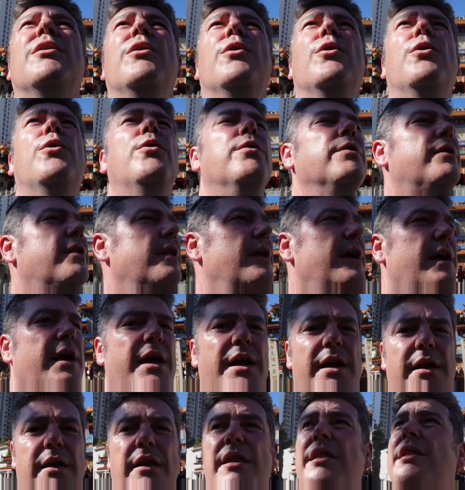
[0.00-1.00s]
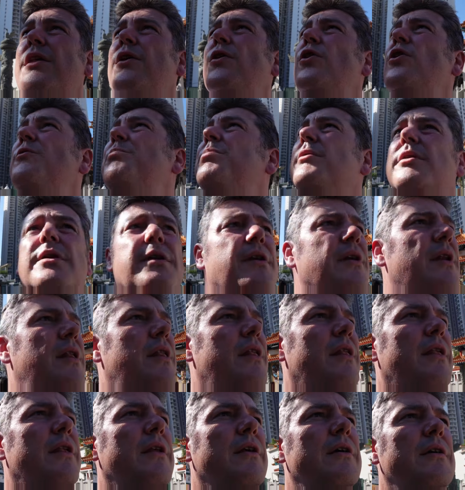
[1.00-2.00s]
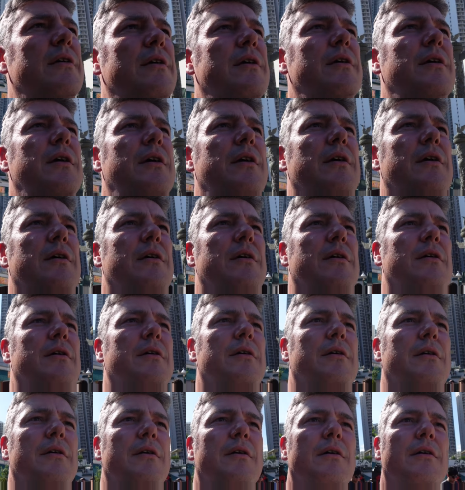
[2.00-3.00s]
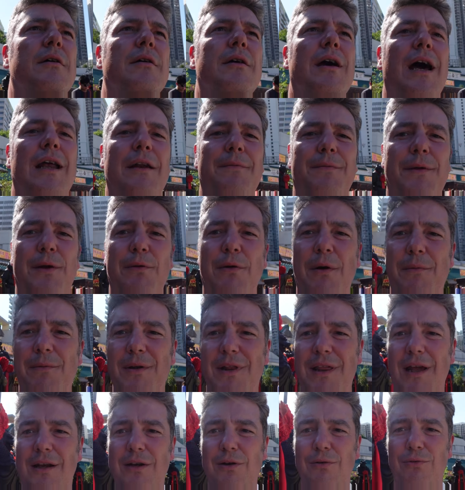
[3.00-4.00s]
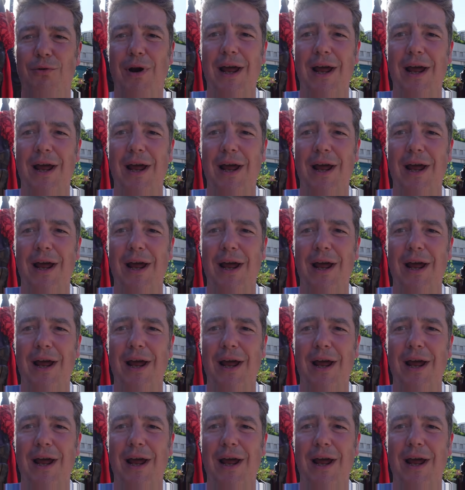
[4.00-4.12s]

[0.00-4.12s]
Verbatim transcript: horses, serpents, and a few others I don't